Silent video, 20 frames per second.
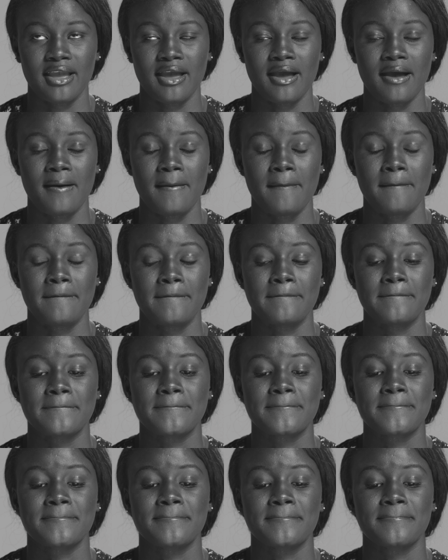um,
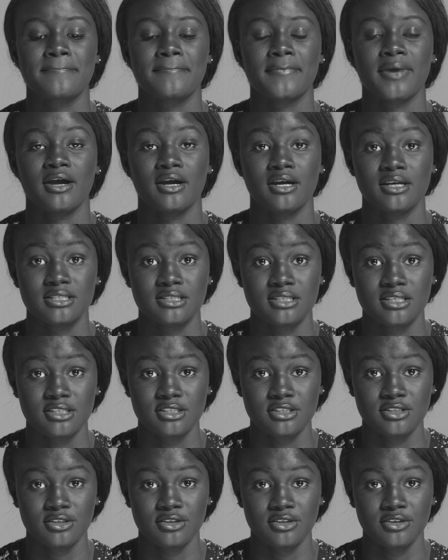her
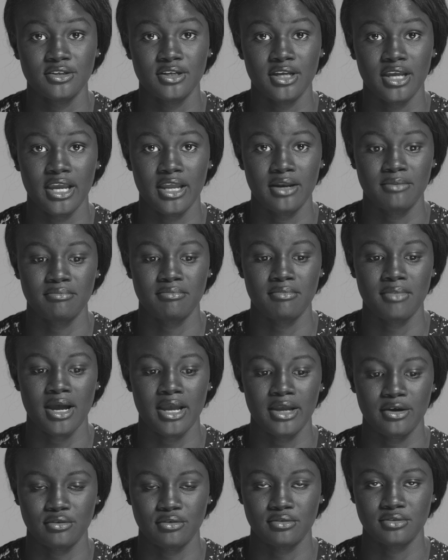sister and my
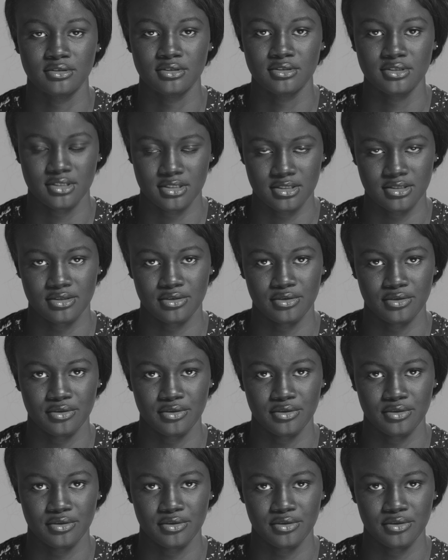older sister.